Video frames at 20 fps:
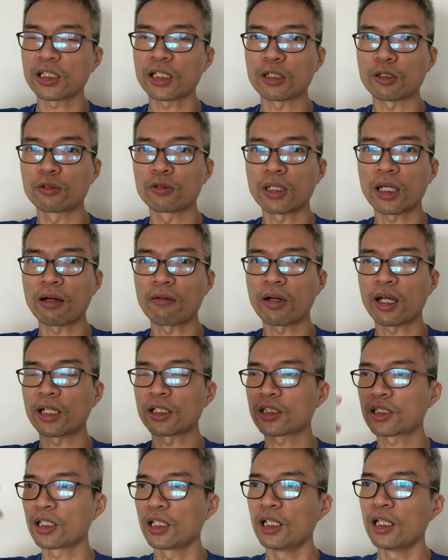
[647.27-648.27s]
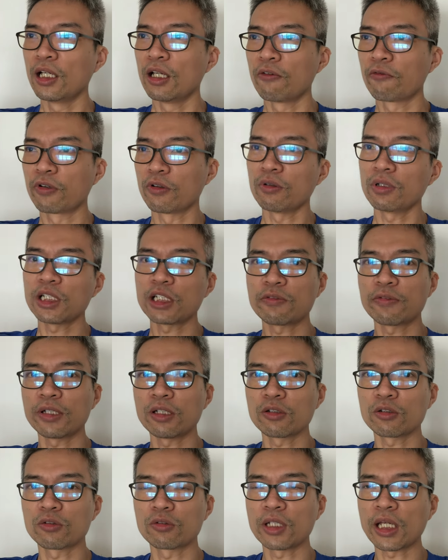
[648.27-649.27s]
in GoodRX, forward this
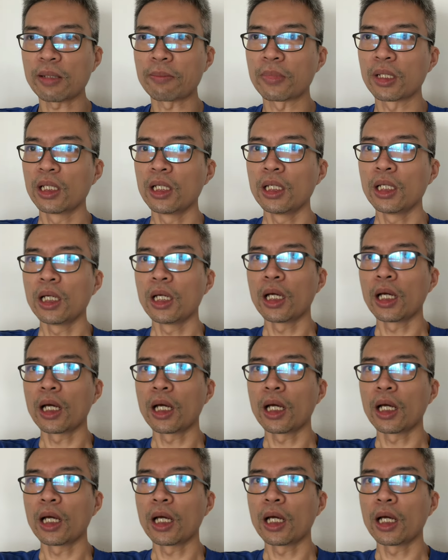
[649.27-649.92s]
video to them.